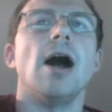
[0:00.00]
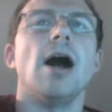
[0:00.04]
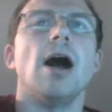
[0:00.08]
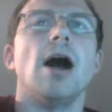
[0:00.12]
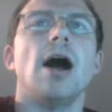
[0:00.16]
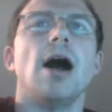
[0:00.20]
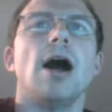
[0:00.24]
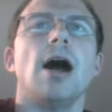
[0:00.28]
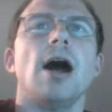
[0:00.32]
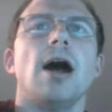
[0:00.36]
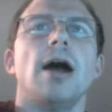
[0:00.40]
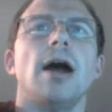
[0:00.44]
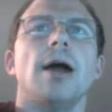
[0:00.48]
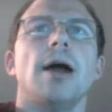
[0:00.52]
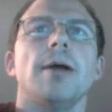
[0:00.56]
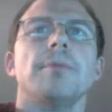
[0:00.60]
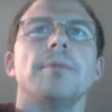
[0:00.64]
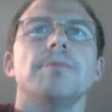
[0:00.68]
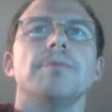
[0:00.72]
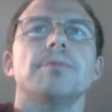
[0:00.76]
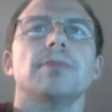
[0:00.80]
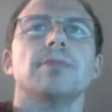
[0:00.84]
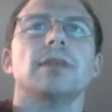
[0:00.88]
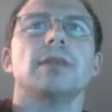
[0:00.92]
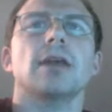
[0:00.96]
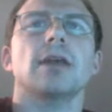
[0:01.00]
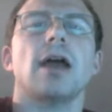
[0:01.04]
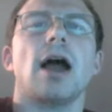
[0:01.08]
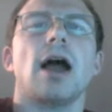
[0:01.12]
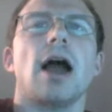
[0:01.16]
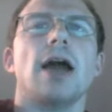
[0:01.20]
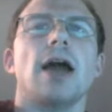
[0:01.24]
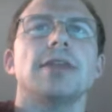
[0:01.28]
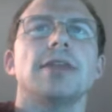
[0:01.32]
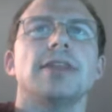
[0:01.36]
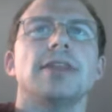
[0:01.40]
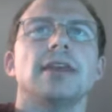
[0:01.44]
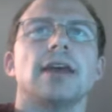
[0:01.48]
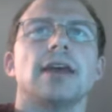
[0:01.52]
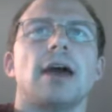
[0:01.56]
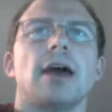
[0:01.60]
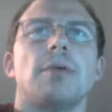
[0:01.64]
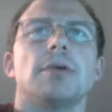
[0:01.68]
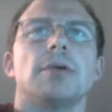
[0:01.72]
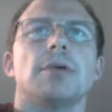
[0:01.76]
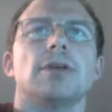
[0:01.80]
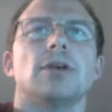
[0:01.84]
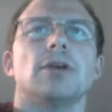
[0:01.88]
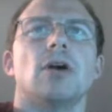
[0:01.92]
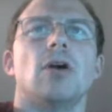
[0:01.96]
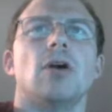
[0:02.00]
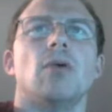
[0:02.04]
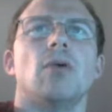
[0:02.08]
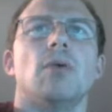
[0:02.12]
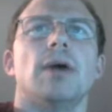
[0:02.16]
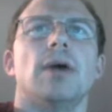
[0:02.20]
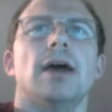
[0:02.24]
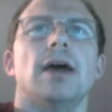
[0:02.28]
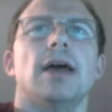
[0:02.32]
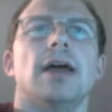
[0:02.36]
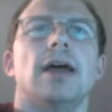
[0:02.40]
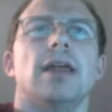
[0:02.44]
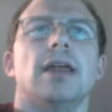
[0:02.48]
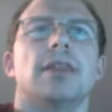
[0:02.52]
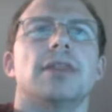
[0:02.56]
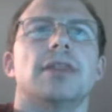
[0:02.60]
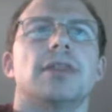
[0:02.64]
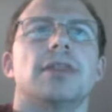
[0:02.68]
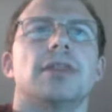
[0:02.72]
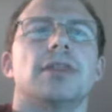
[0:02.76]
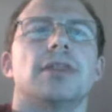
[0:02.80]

um I think I would go with